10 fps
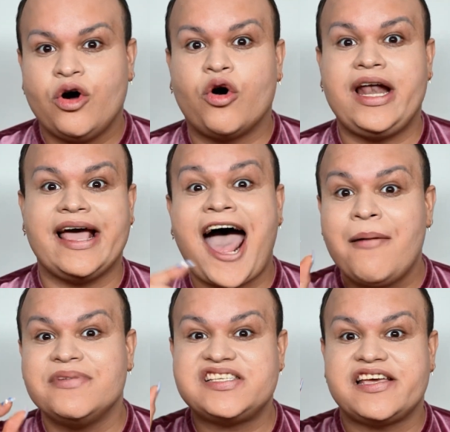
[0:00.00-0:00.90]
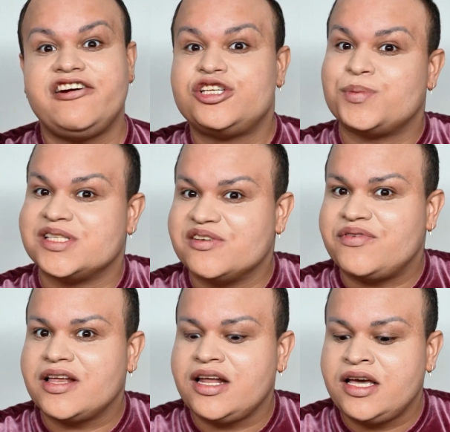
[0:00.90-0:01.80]
or like a mascara
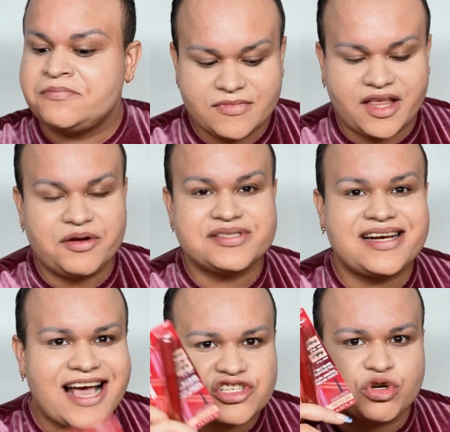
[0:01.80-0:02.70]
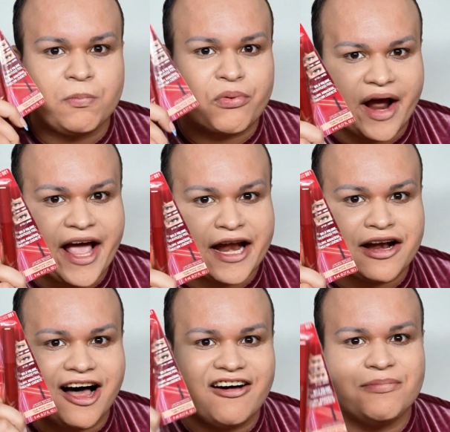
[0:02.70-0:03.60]
specifically, that it was an actual
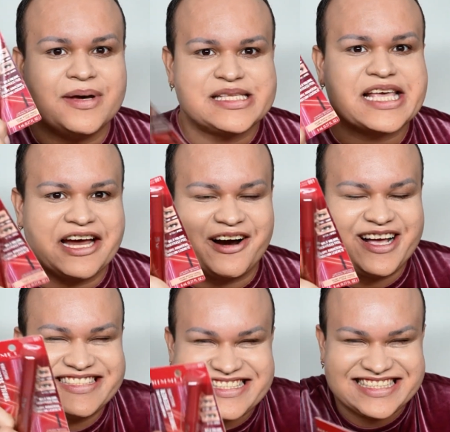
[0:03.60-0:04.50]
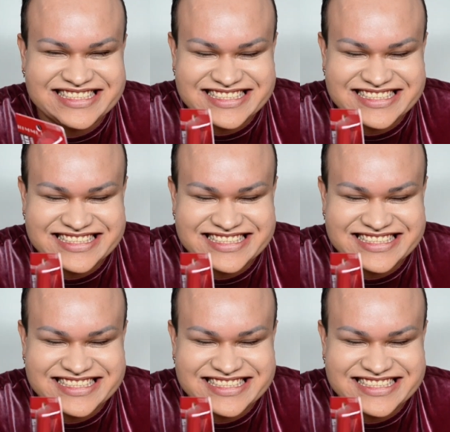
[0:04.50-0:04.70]
brand of mascaras.